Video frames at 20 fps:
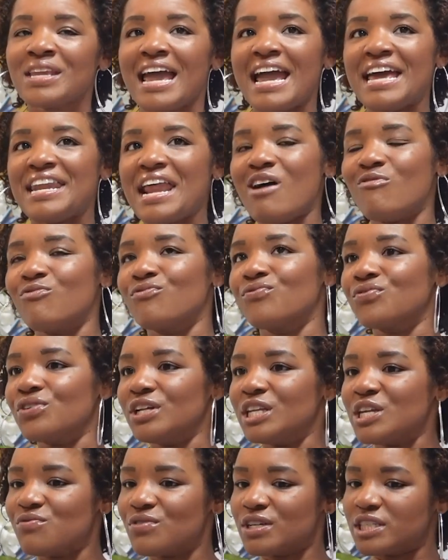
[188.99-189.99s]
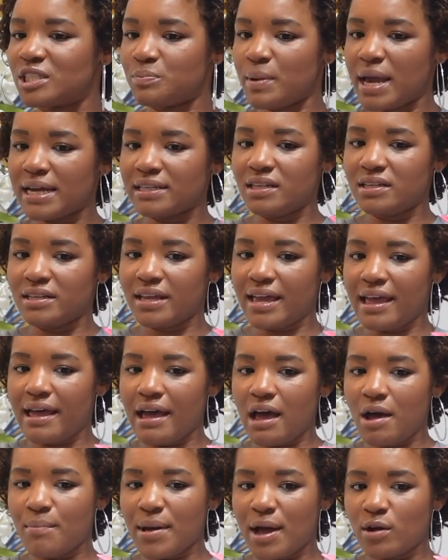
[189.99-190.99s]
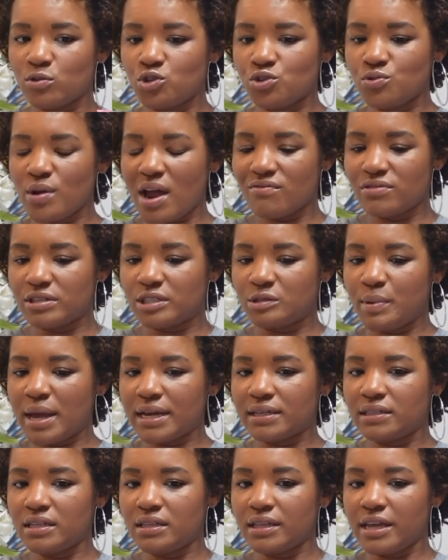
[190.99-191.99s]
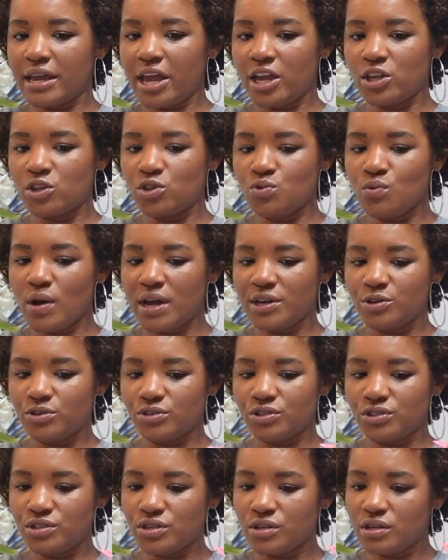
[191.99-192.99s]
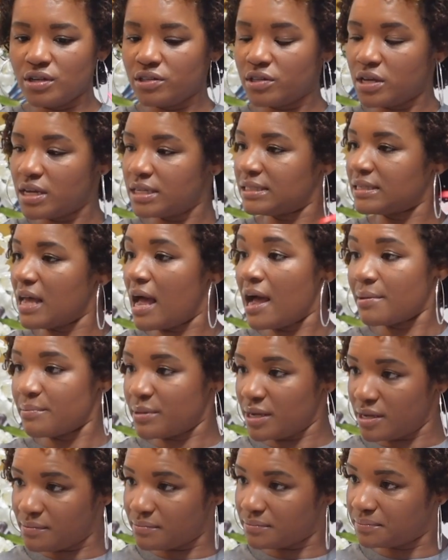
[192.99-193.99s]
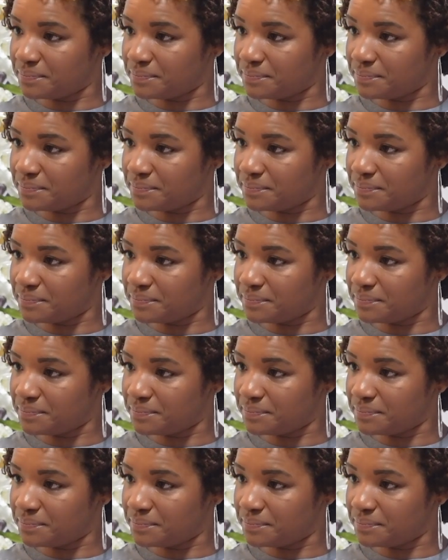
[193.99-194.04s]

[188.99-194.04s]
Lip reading: And I really respected that about you. I respected that you understood the assignment.